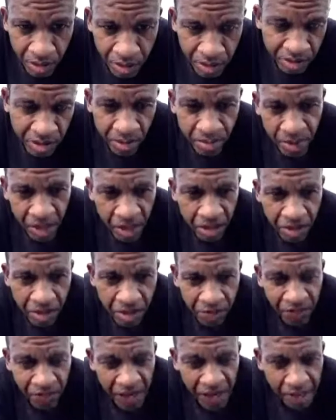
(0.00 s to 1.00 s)
Some other
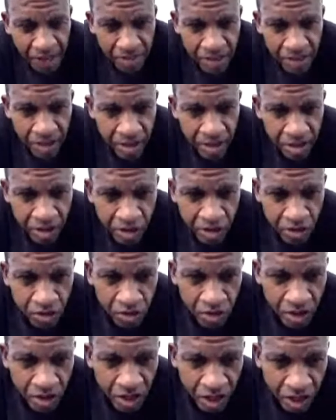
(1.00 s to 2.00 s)
family is going
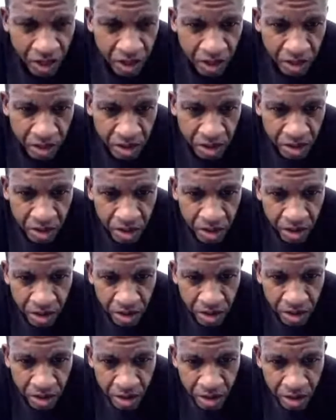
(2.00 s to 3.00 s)
to get
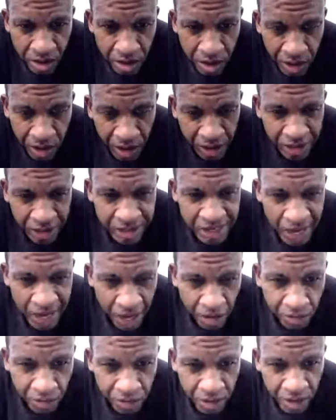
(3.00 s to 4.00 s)
a
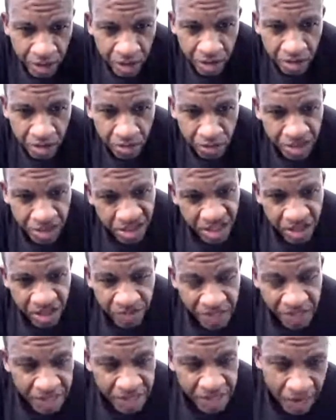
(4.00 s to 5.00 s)
dowry, receive a
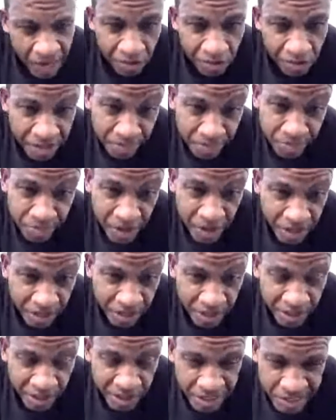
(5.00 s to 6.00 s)
dowry, a
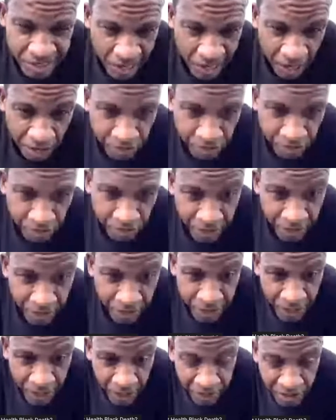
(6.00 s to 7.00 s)
priceless dowry and an
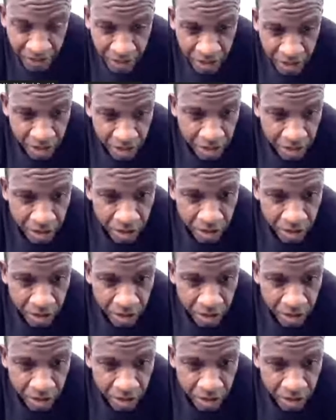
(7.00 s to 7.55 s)
inheritance